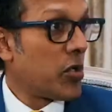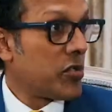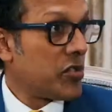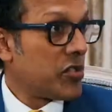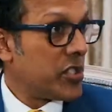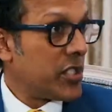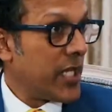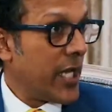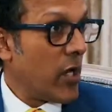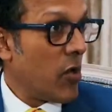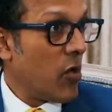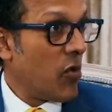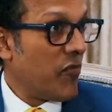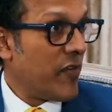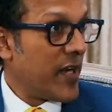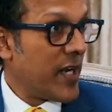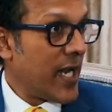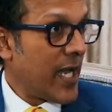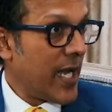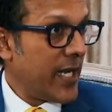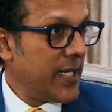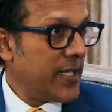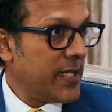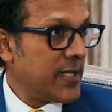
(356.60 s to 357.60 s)
want to stay
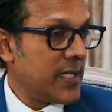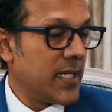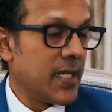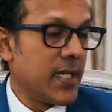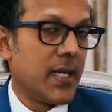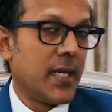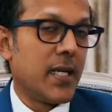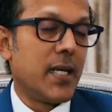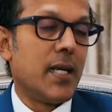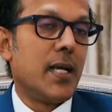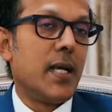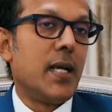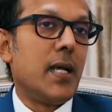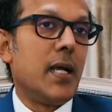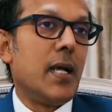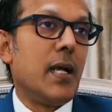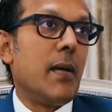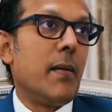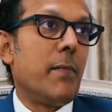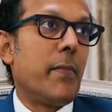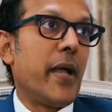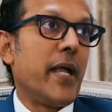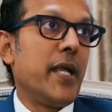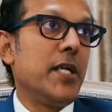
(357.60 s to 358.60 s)
overnight.
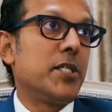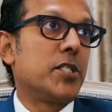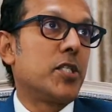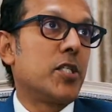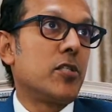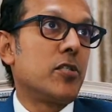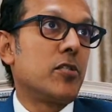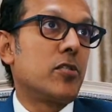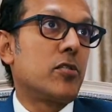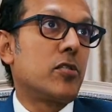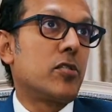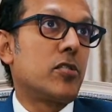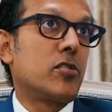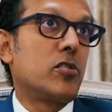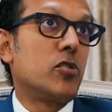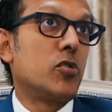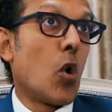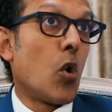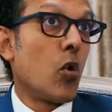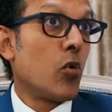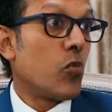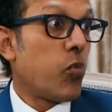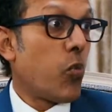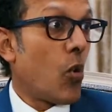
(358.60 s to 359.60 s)
Patients
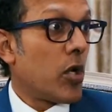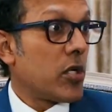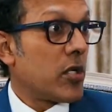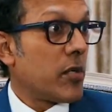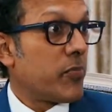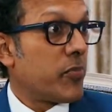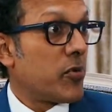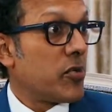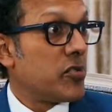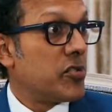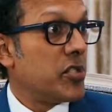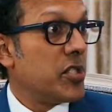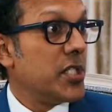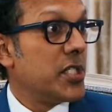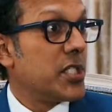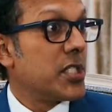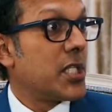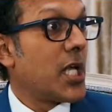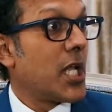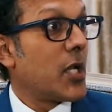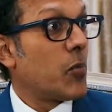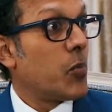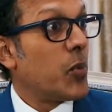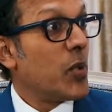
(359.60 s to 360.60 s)
don't want a
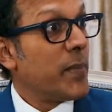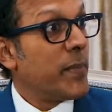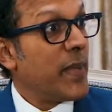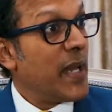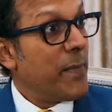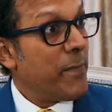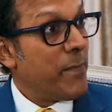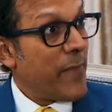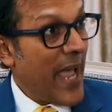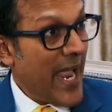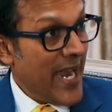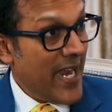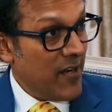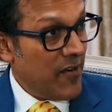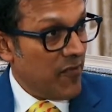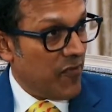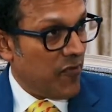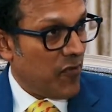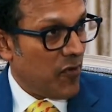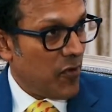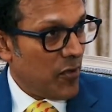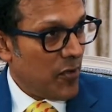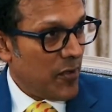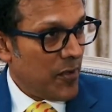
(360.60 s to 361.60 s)
procedure that will be
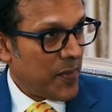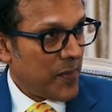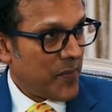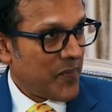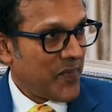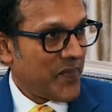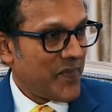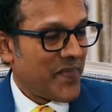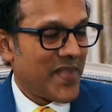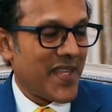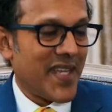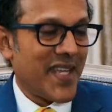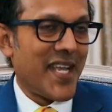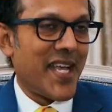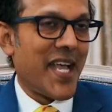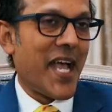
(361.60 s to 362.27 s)
painful. Mm-hmm.